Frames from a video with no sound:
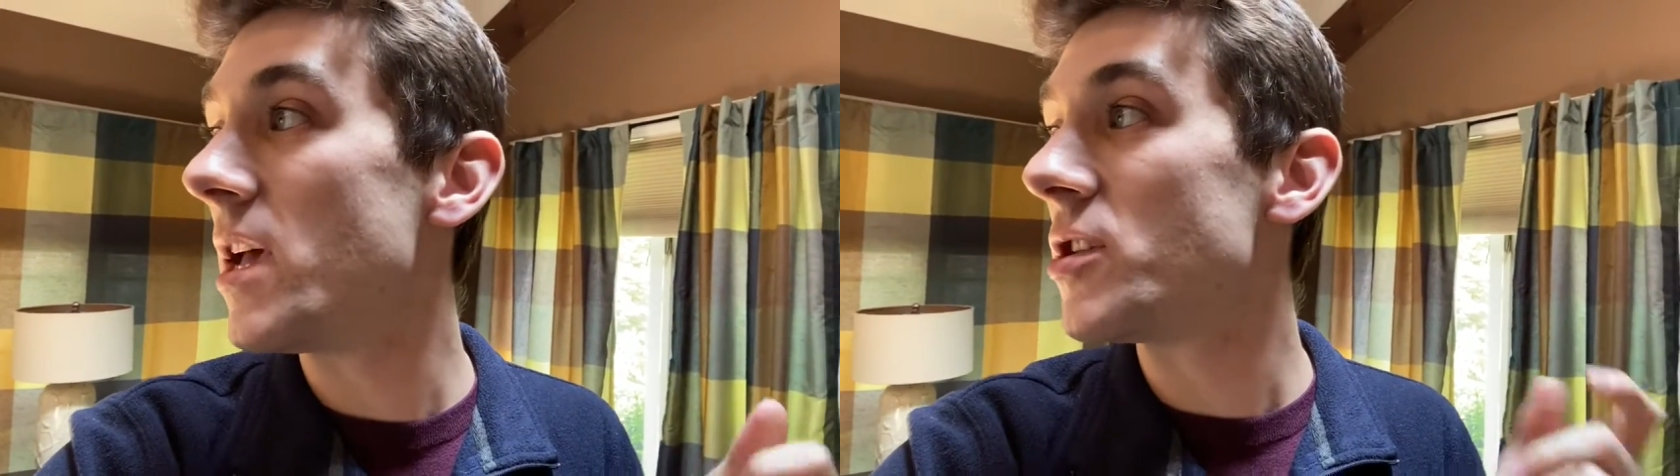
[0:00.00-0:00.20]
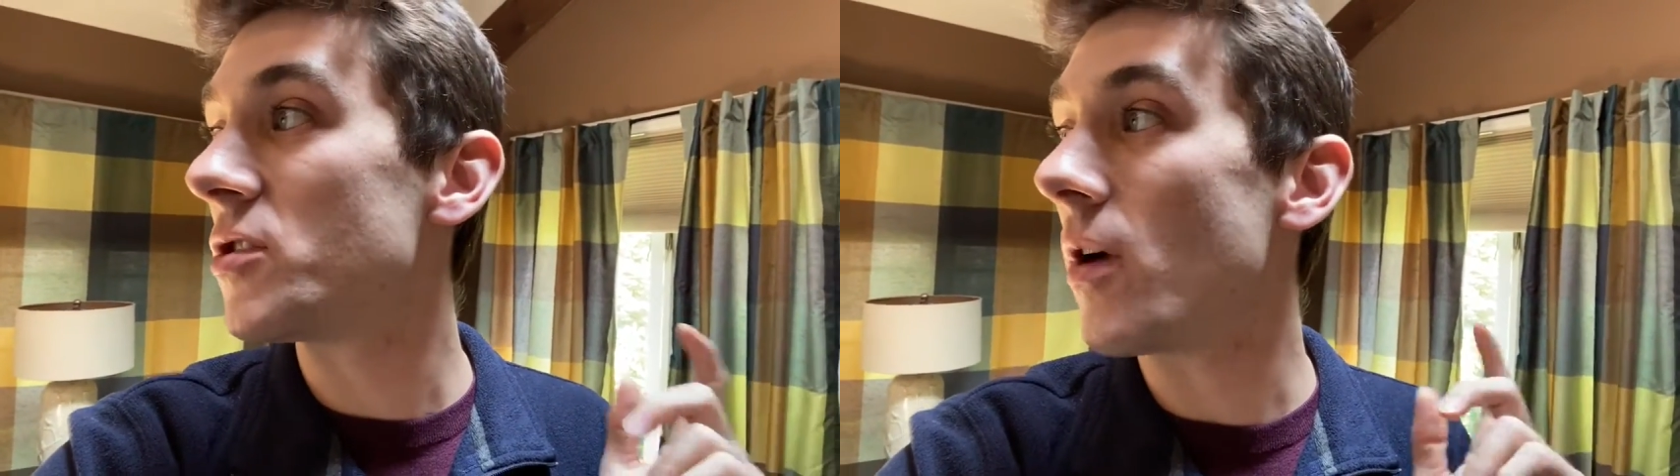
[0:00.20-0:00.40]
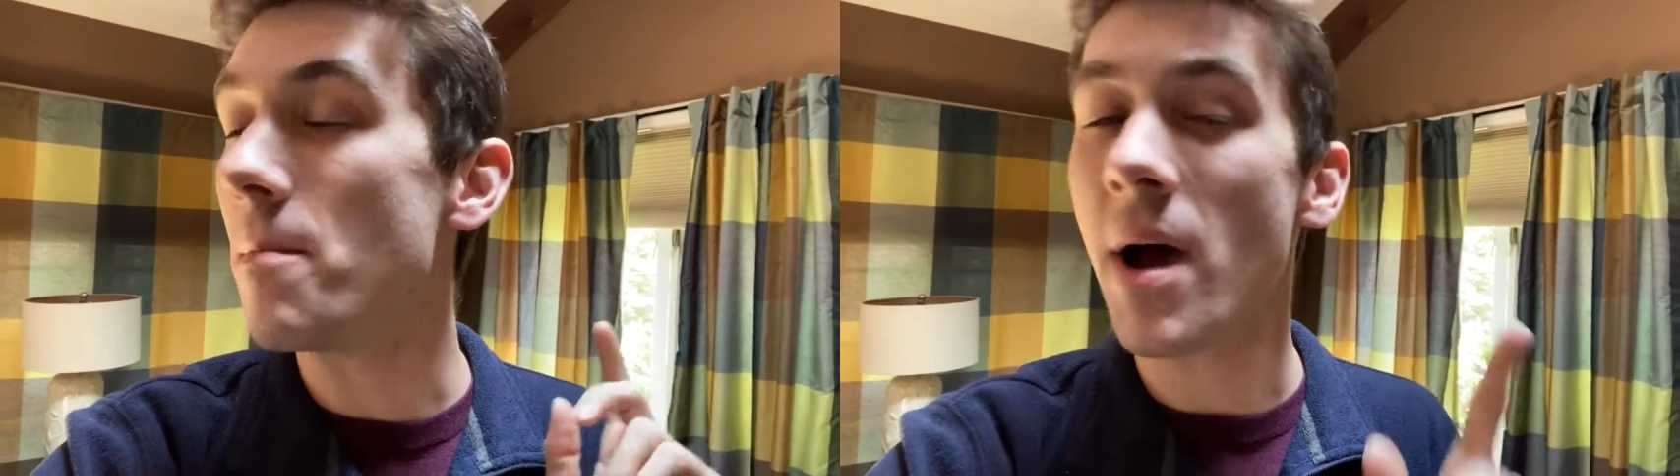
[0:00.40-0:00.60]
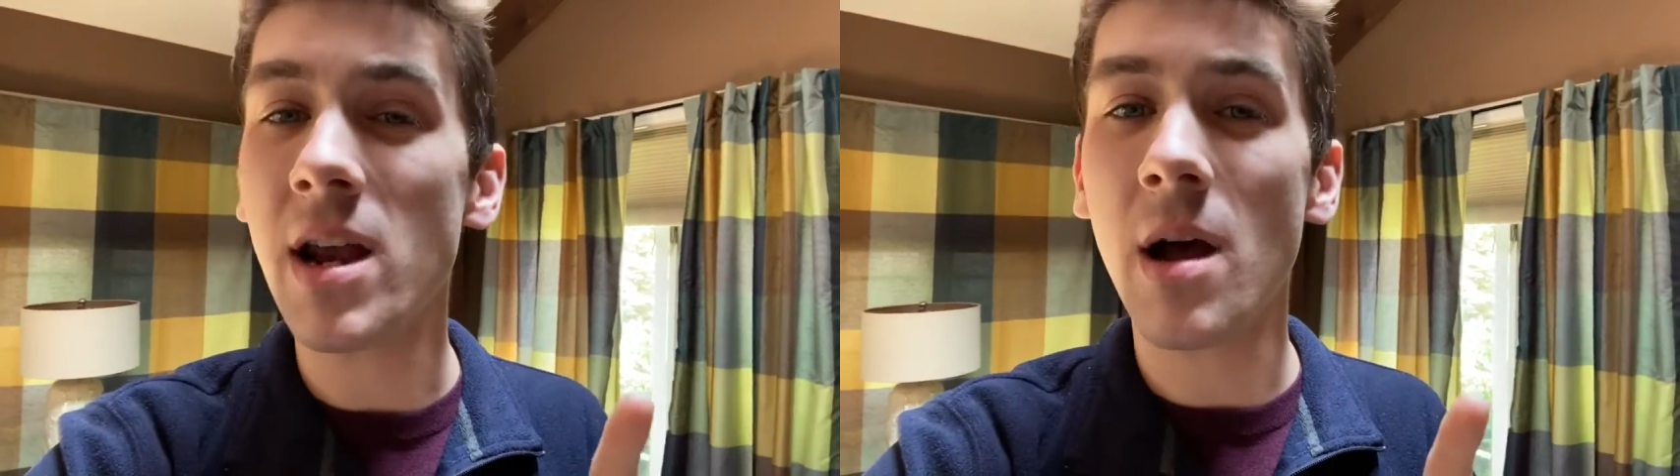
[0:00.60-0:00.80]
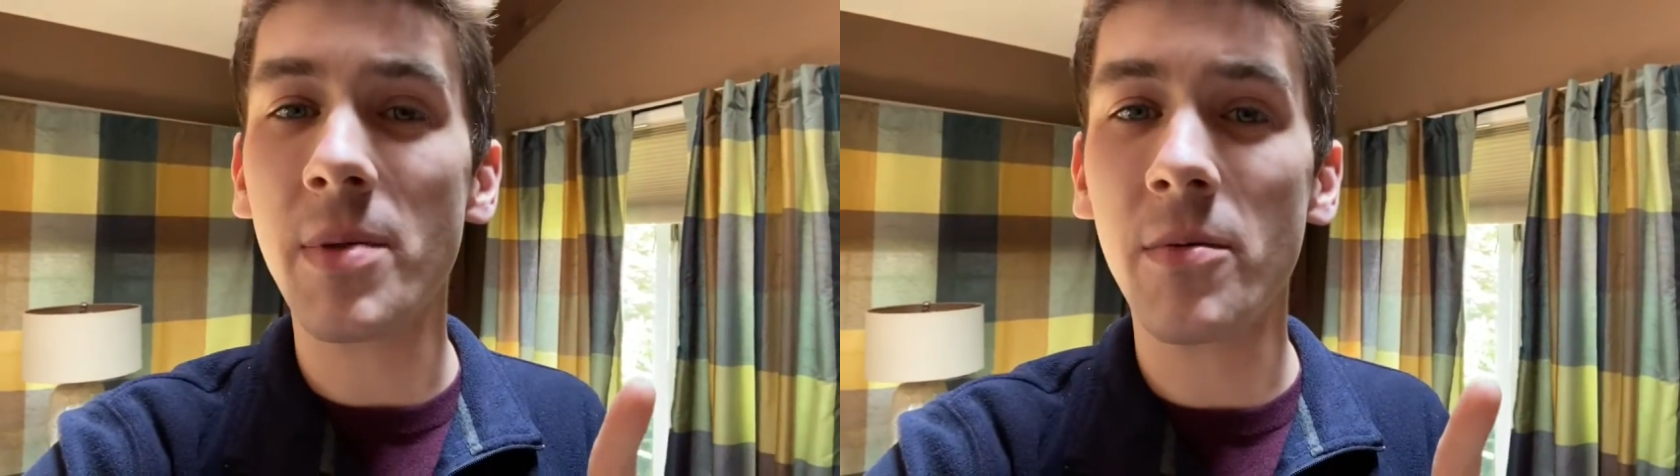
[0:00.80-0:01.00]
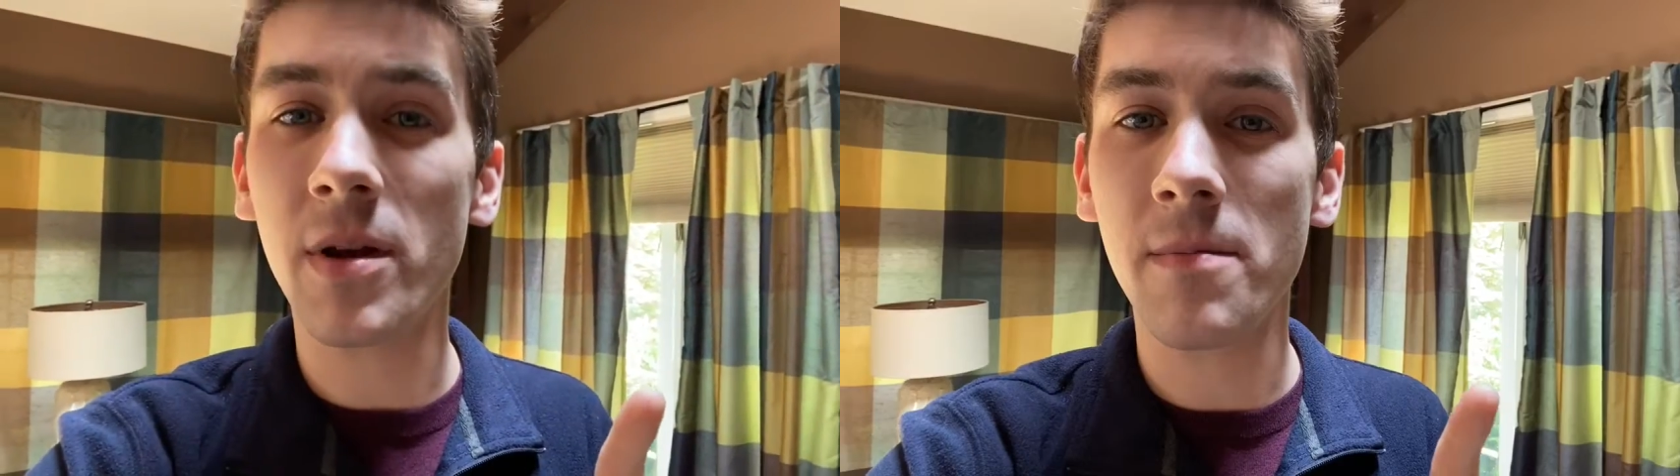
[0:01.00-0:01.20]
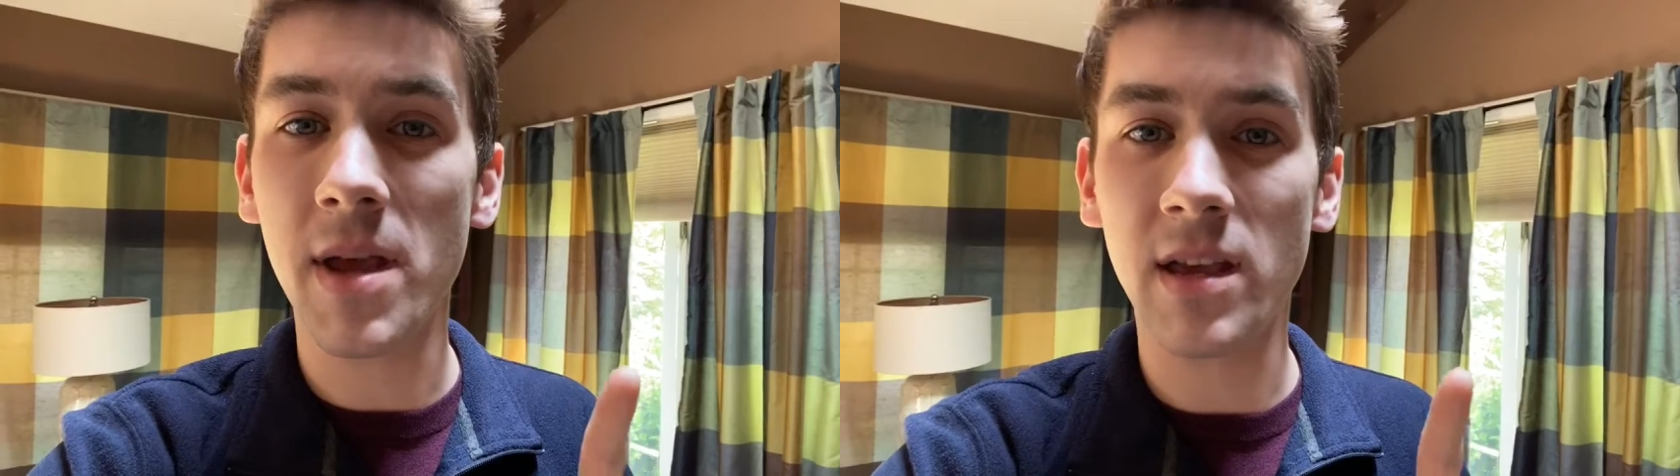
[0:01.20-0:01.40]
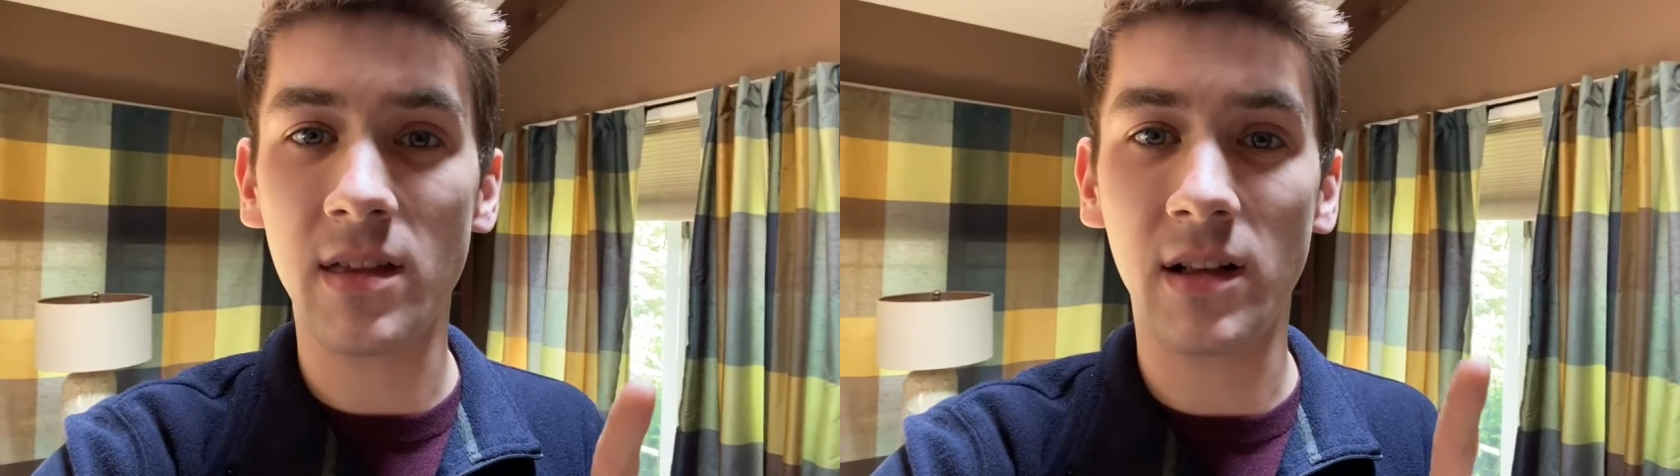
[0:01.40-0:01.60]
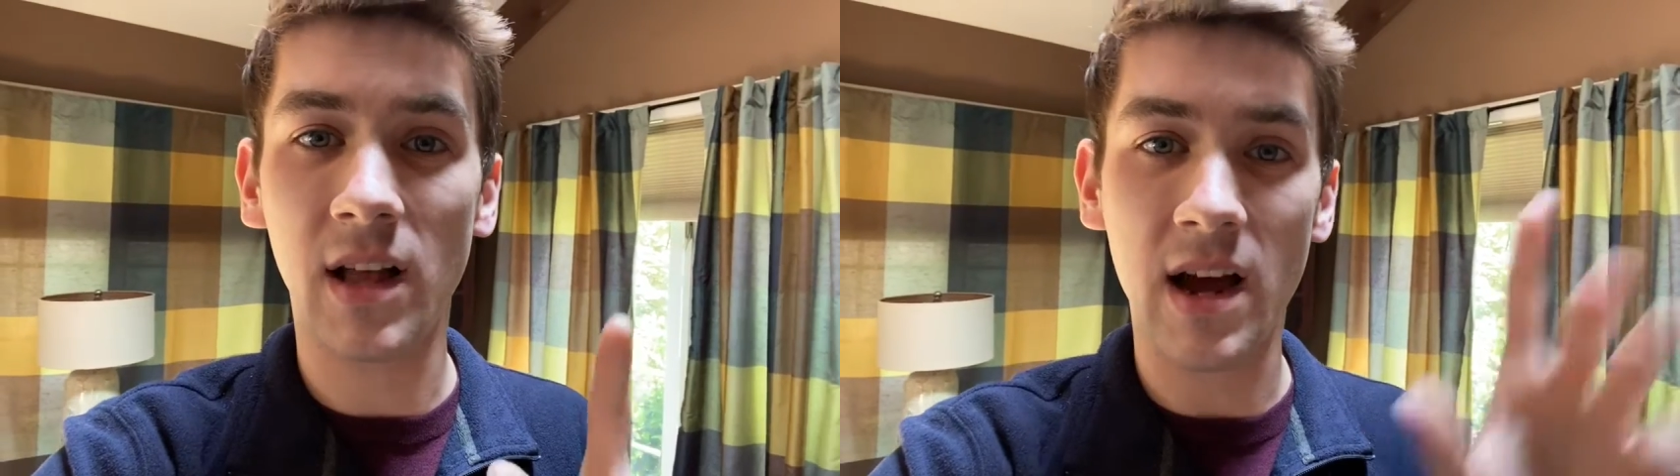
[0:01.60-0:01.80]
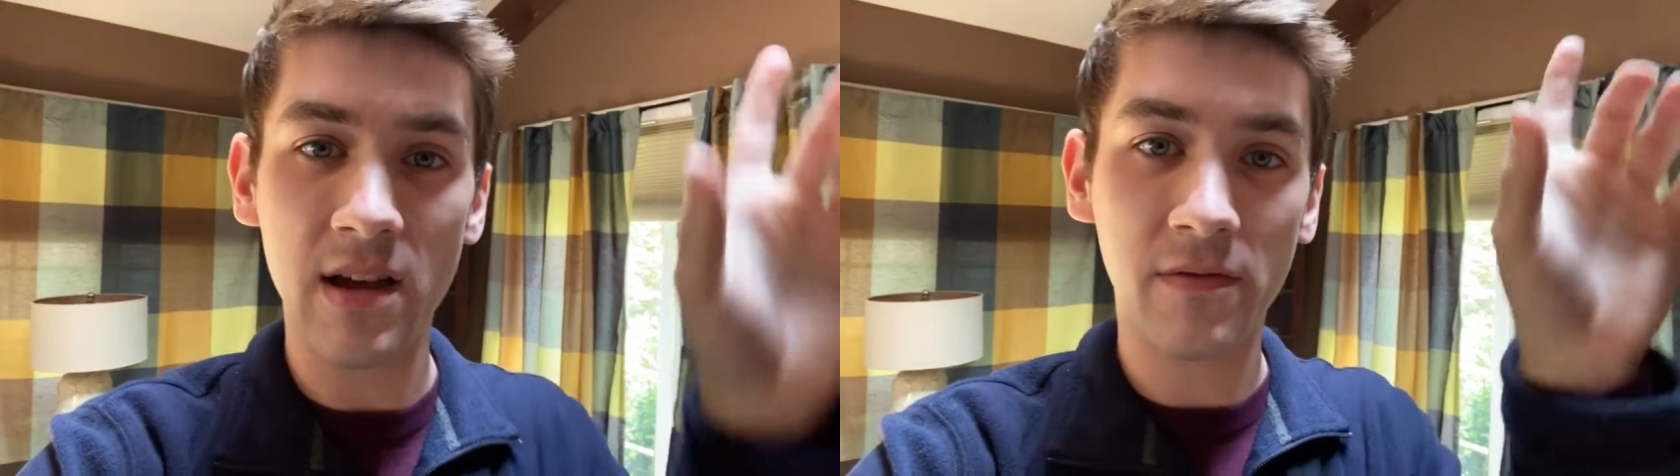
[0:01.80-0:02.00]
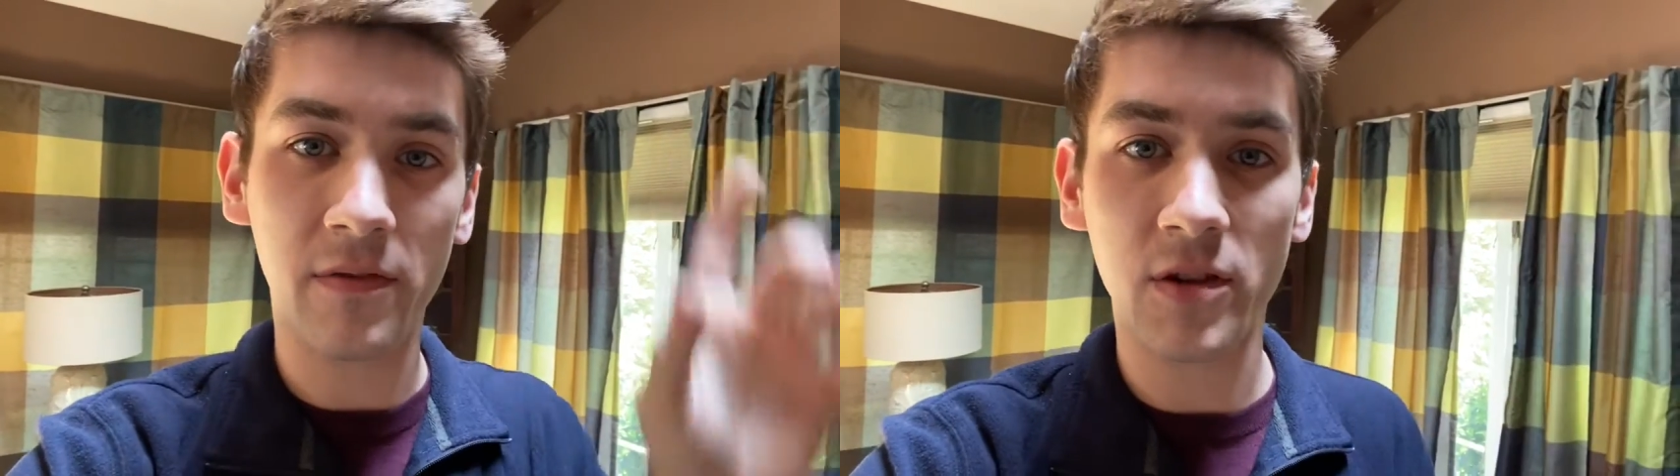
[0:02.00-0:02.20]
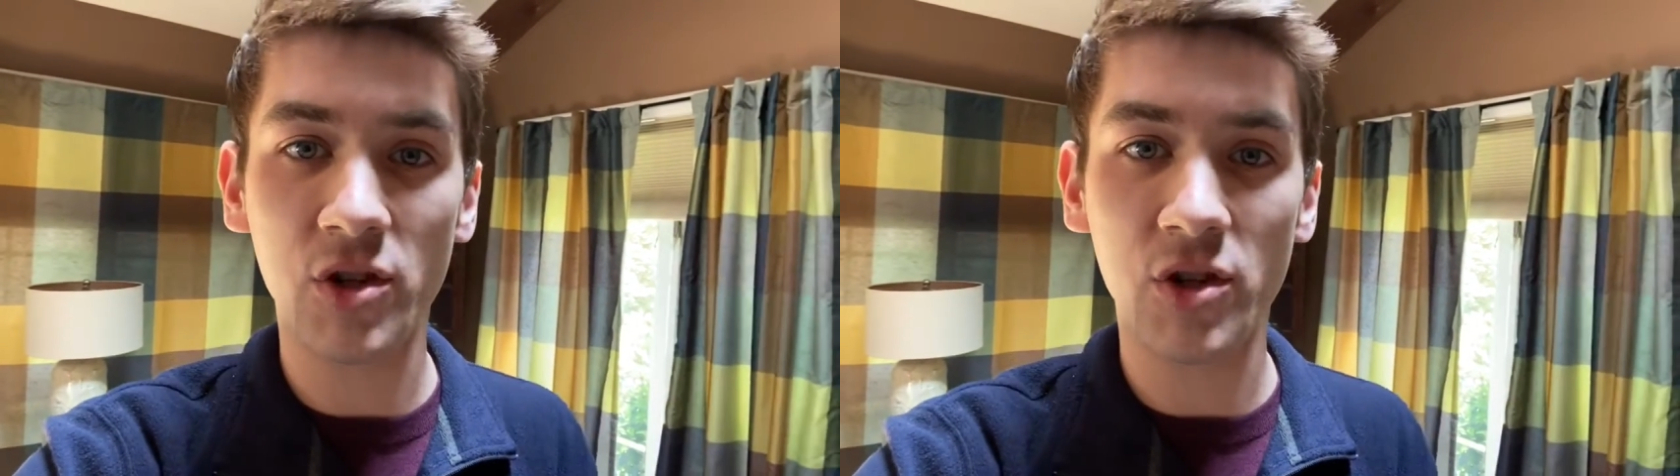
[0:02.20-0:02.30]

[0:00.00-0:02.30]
So I might not be able to make the live